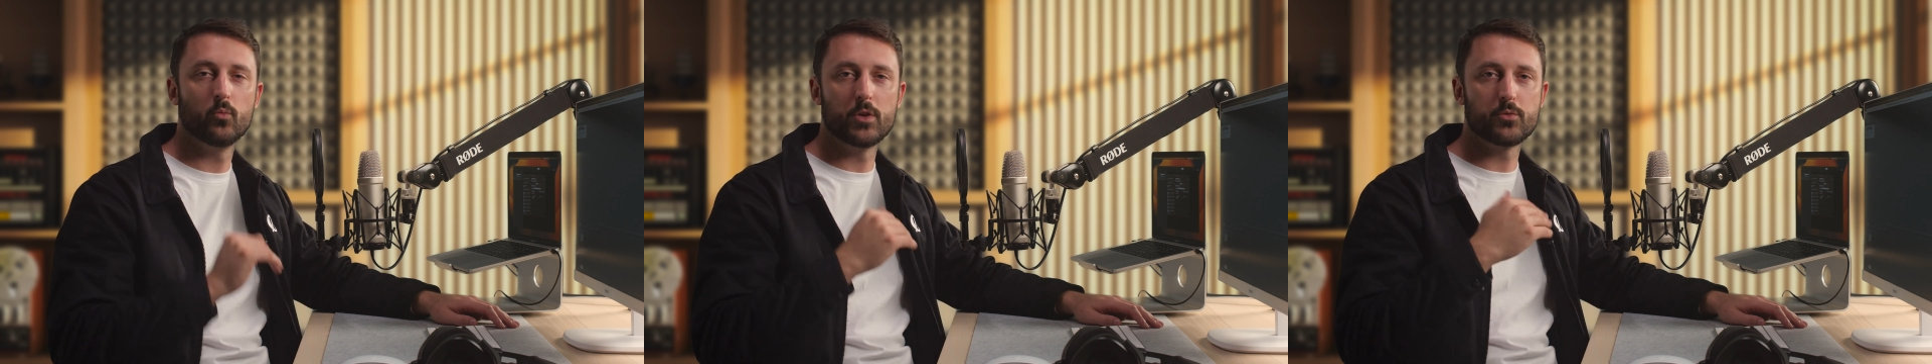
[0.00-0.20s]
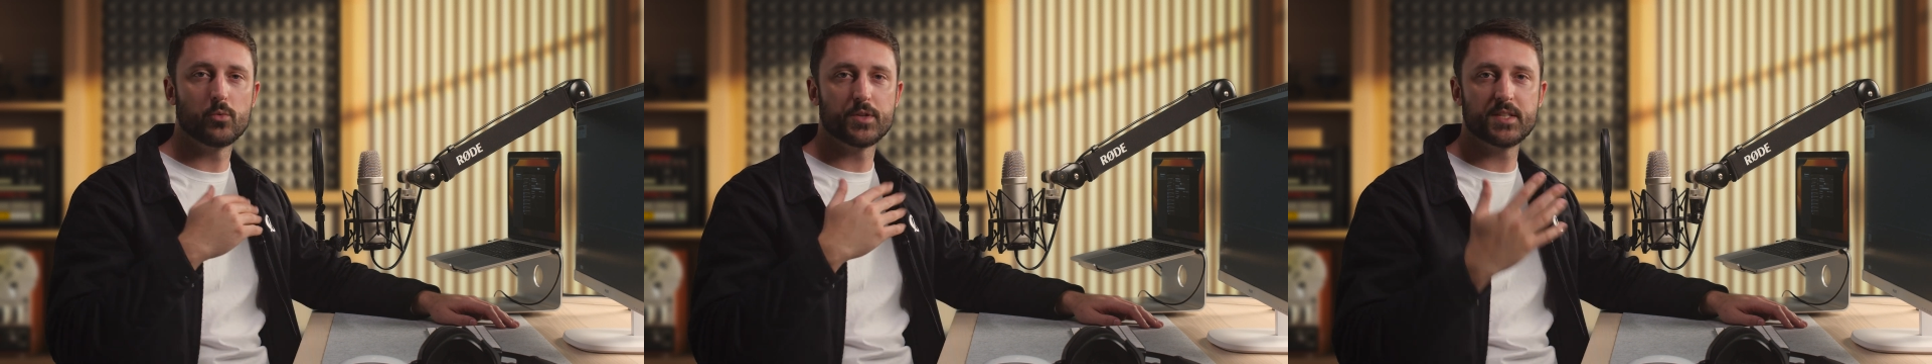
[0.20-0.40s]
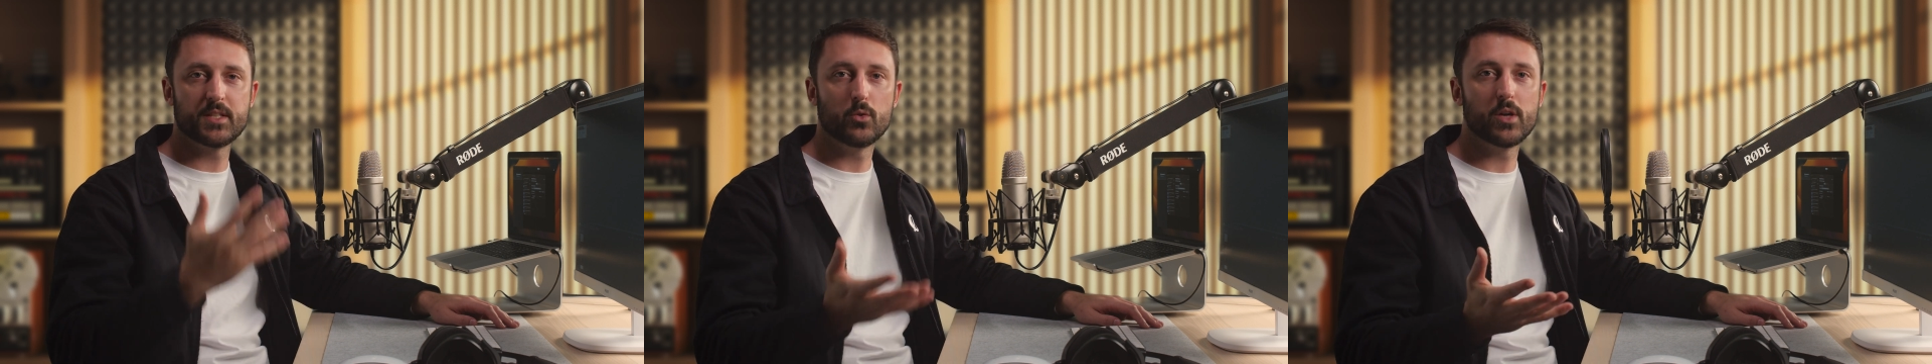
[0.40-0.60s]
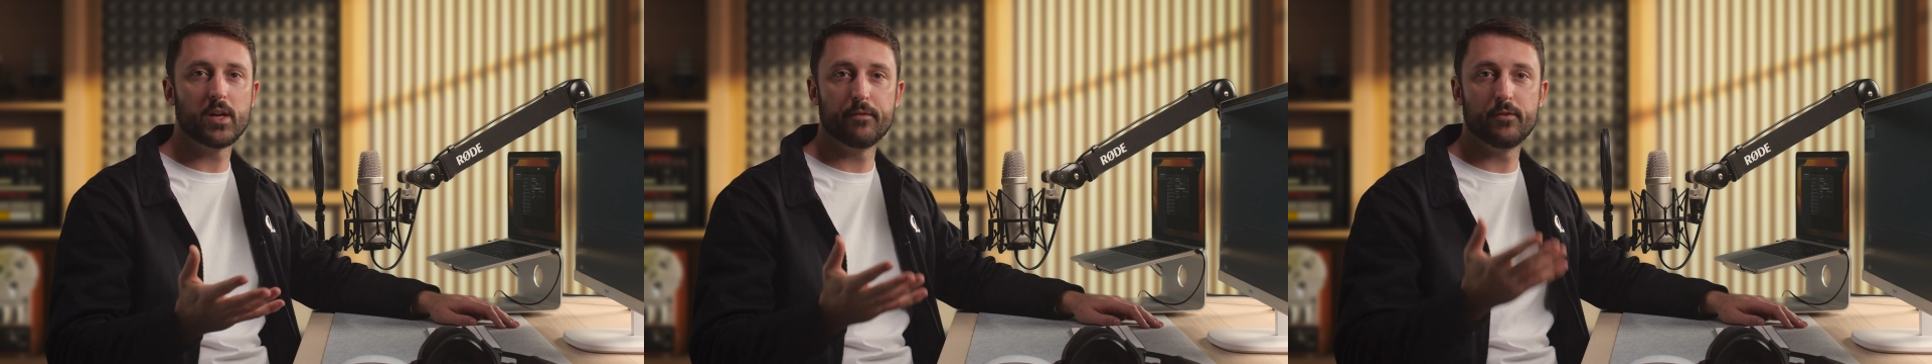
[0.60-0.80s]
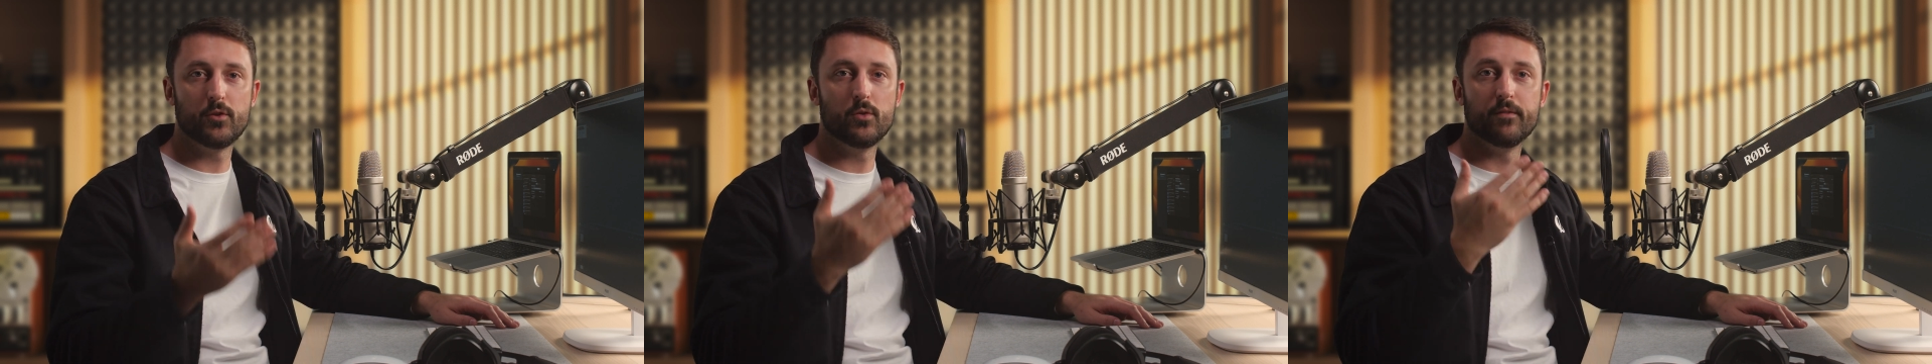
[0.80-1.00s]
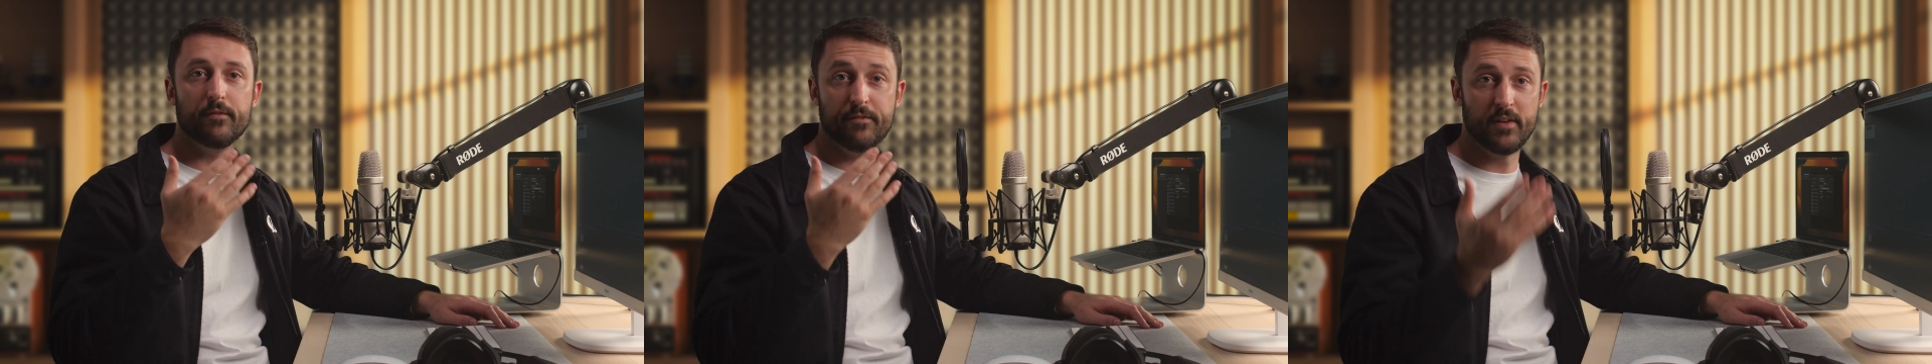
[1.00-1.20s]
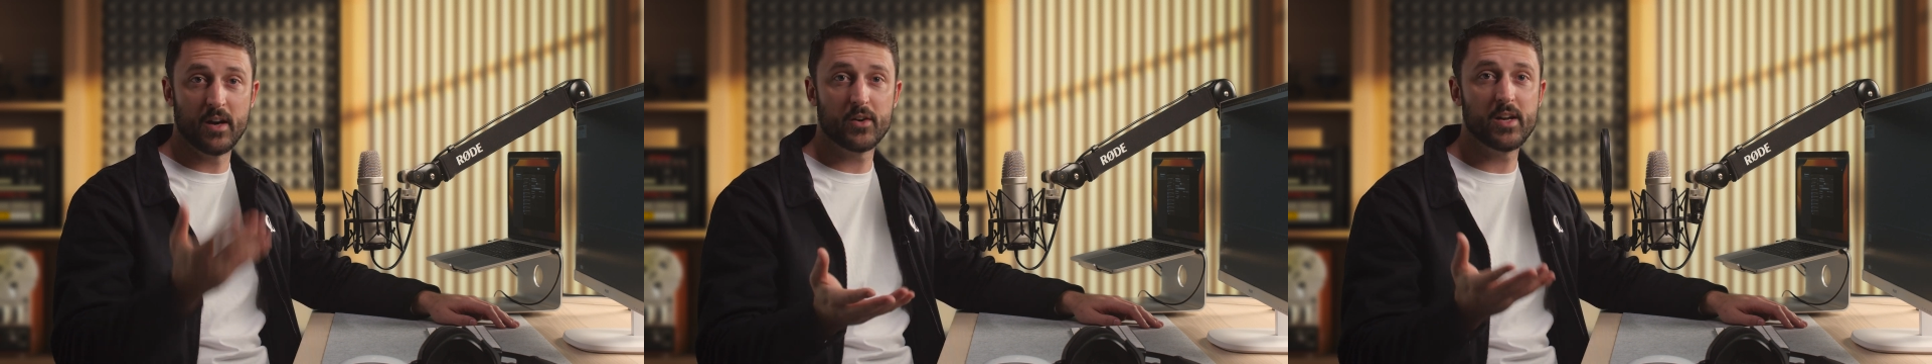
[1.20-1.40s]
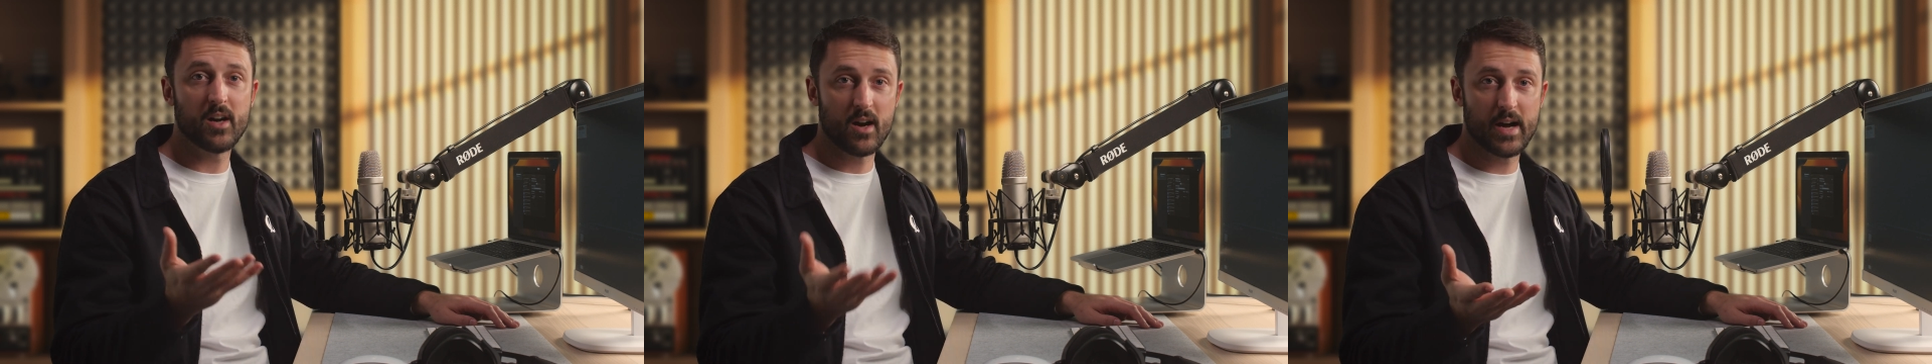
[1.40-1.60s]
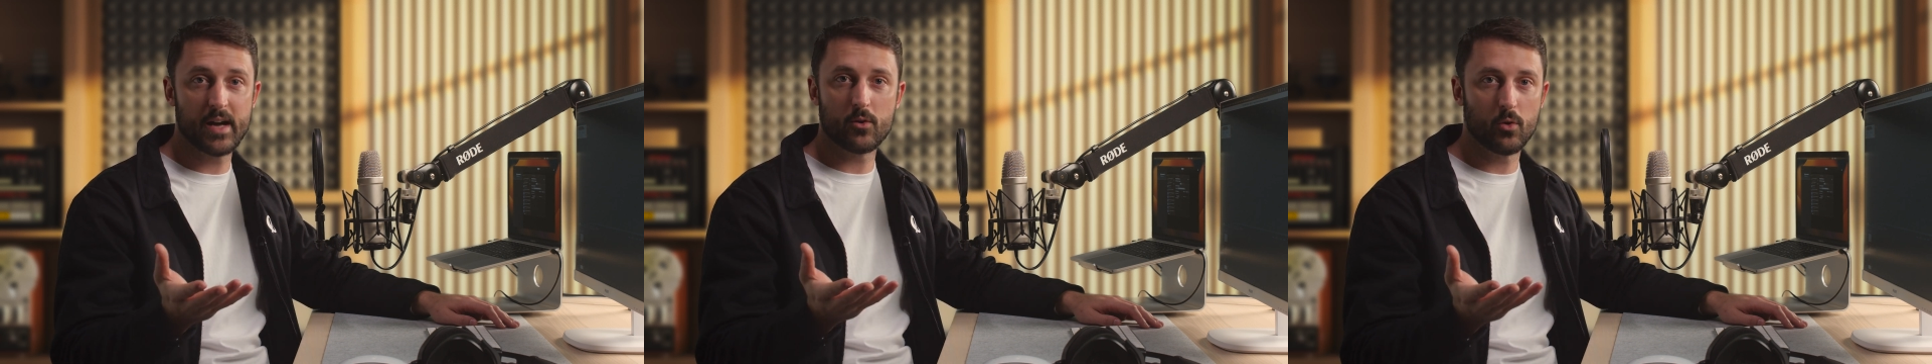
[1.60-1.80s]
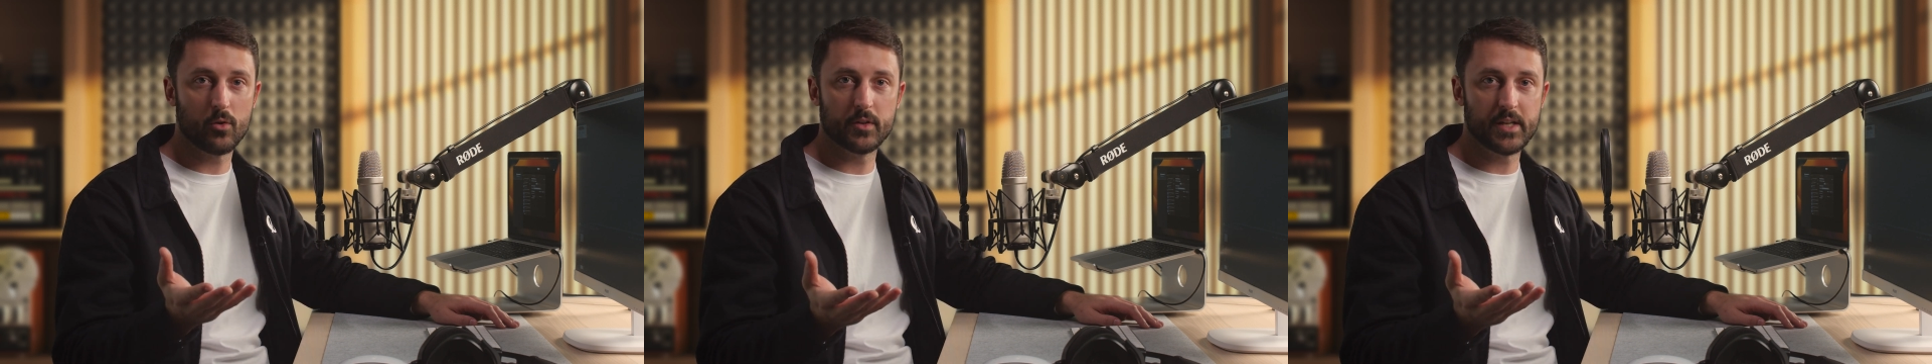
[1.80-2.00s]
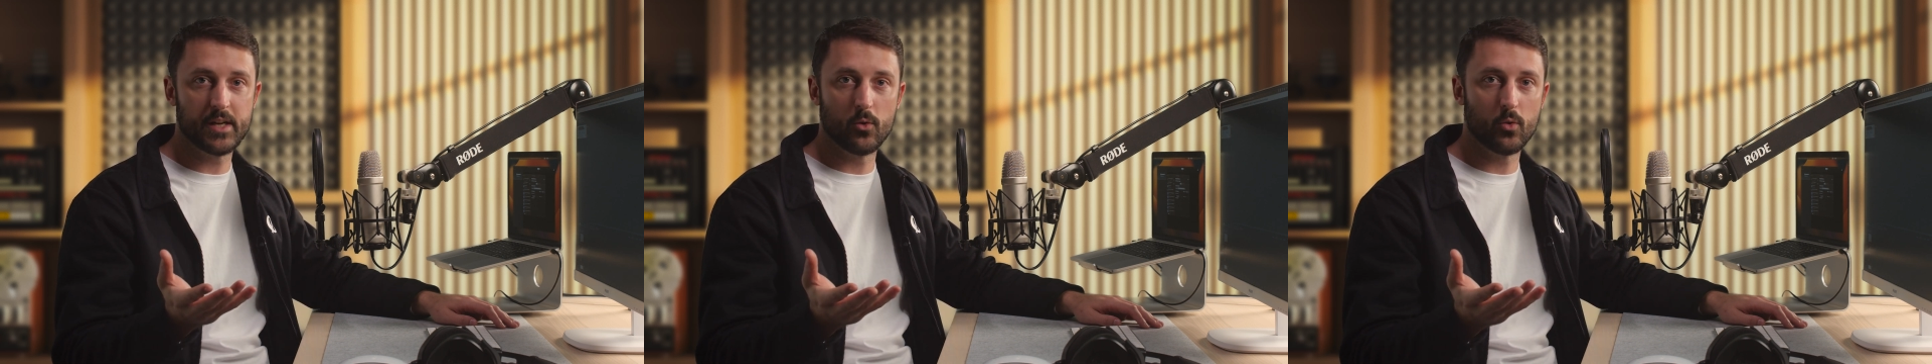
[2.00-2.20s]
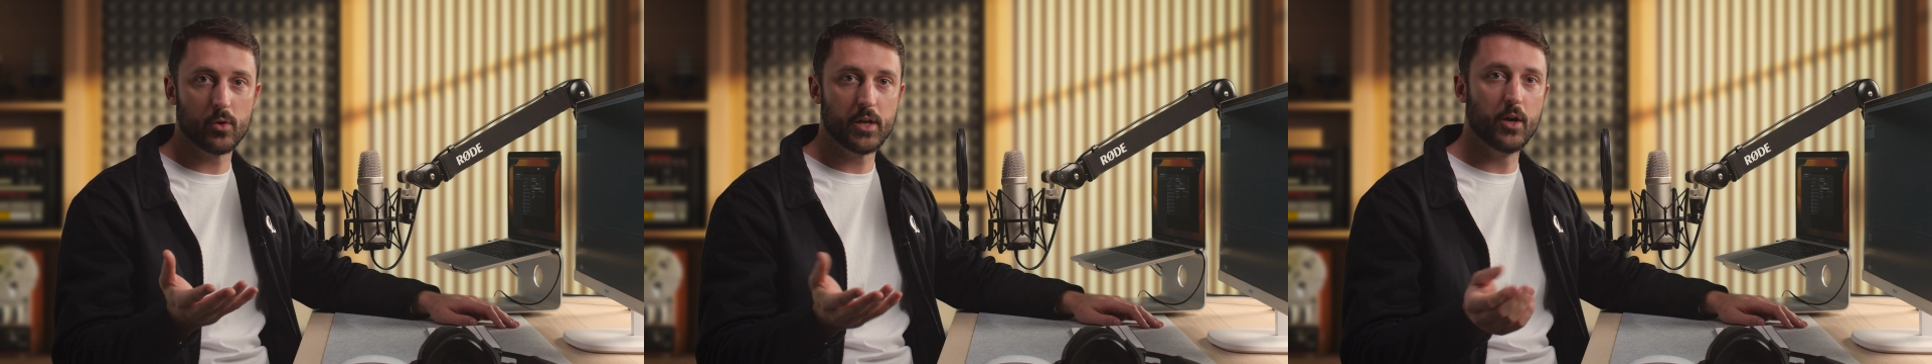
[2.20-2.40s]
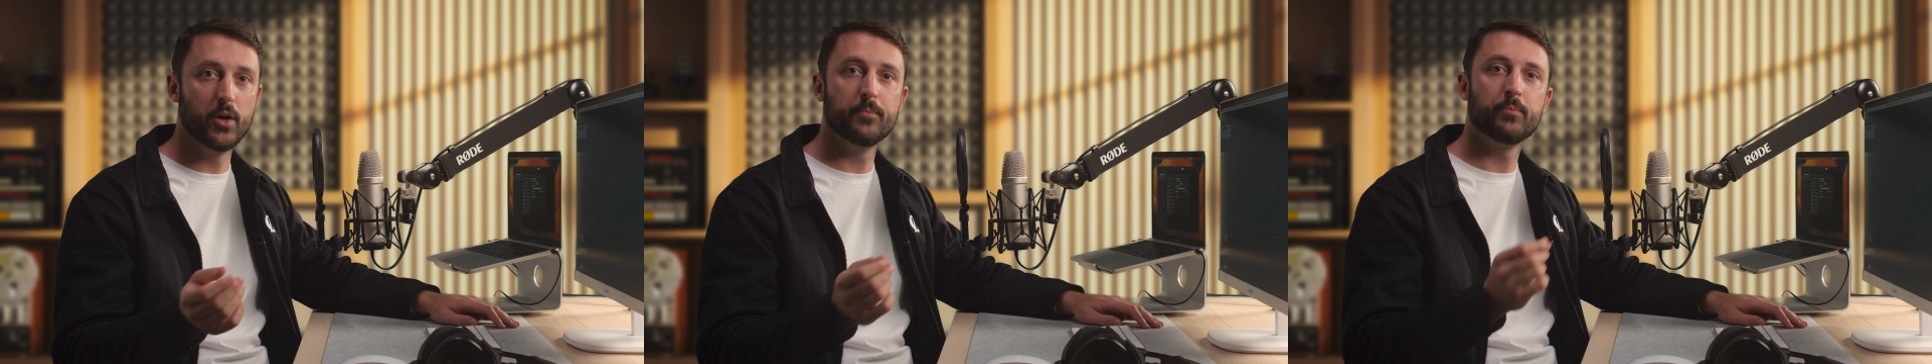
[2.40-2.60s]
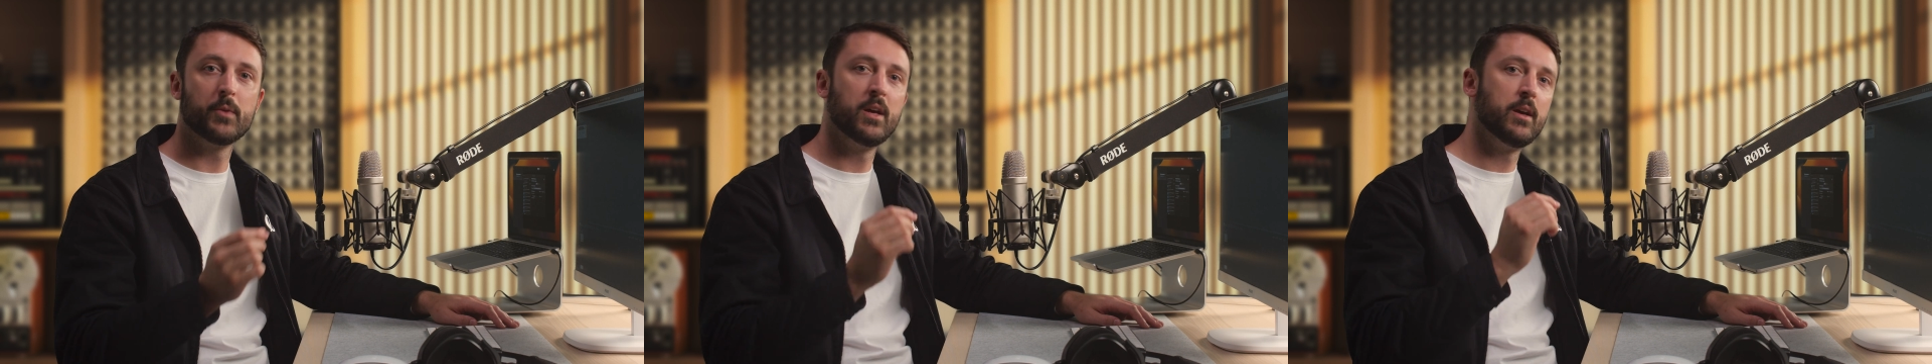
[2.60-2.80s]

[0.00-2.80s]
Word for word: which will still give you very high quality audio,